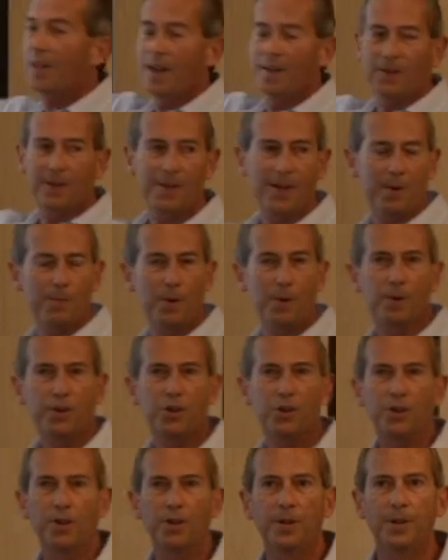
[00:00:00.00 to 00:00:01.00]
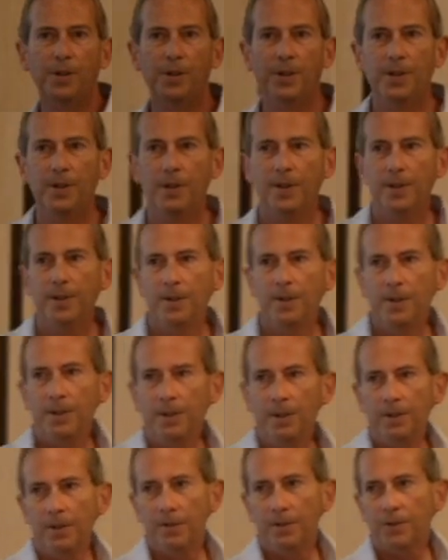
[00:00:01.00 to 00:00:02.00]
together that much.
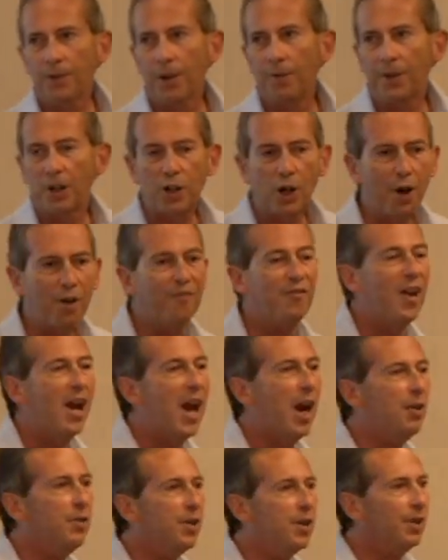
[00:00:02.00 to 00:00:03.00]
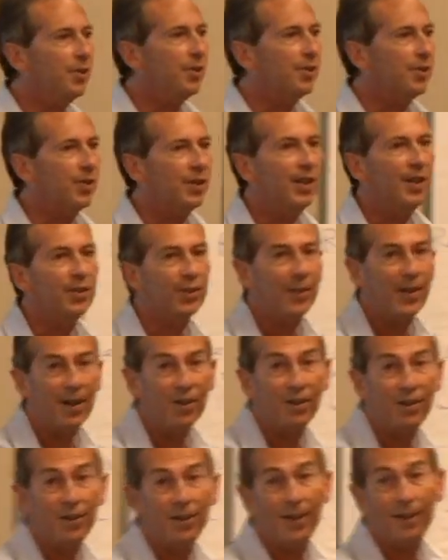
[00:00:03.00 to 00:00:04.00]
So the covariance isn't
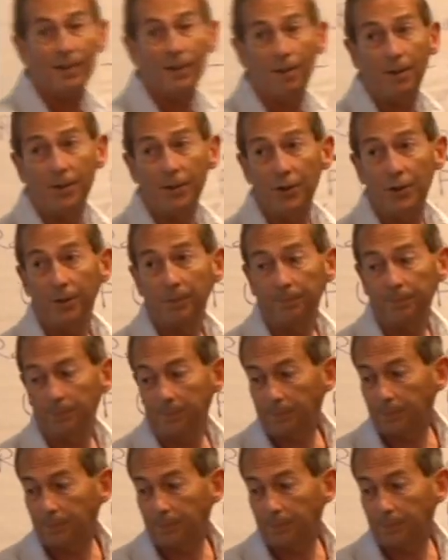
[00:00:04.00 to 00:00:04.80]
actually that large.